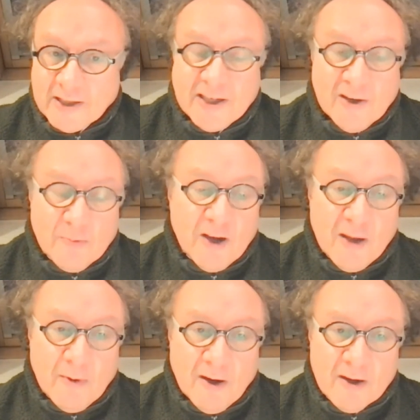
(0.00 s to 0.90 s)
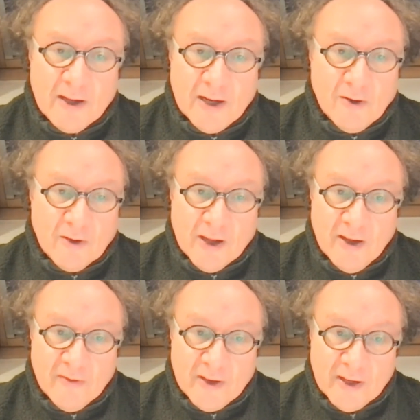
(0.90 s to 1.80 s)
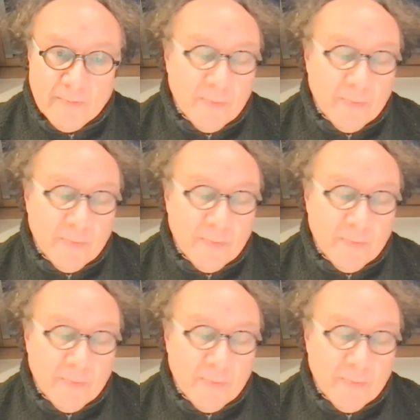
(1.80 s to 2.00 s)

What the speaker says: a serum biomarker in long COVID.